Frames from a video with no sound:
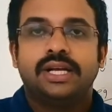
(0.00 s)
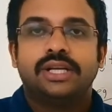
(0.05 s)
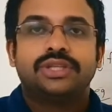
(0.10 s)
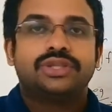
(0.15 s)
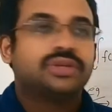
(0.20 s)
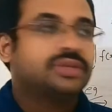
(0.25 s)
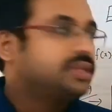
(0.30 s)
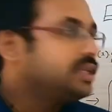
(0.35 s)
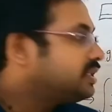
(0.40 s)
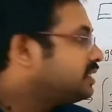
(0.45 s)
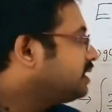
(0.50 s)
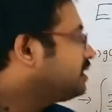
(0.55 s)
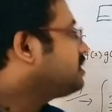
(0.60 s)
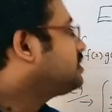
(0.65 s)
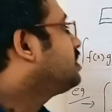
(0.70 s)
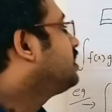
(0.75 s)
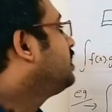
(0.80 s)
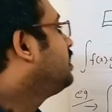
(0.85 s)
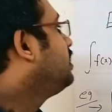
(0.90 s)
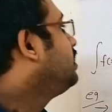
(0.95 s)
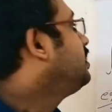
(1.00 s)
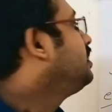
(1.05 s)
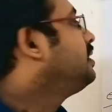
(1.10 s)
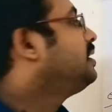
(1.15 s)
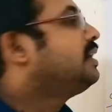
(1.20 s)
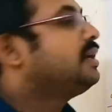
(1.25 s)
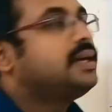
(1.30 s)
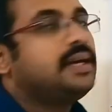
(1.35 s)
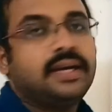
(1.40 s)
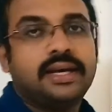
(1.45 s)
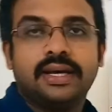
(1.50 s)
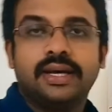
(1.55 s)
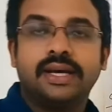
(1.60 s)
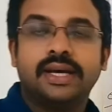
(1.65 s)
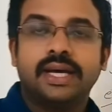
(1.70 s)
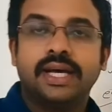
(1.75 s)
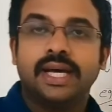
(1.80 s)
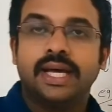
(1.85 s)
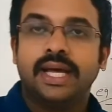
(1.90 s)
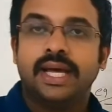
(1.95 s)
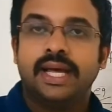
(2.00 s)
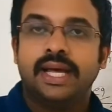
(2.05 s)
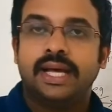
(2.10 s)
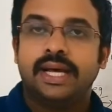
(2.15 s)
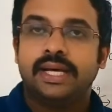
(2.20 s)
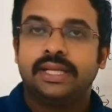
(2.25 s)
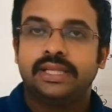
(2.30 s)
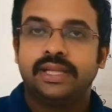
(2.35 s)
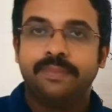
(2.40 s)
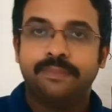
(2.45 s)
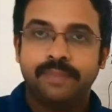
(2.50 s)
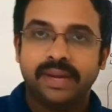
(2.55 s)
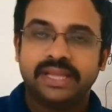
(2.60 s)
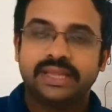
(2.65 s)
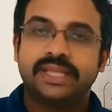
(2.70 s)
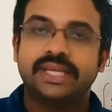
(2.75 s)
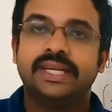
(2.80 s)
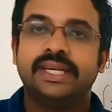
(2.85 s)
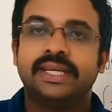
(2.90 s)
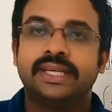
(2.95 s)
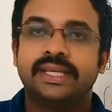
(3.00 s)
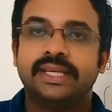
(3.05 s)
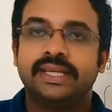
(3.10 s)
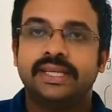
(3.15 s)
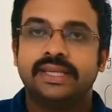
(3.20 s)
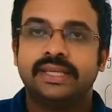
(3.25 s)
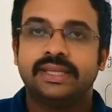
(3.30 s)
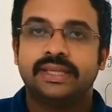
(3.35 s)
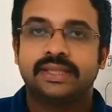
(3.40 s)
So this is the method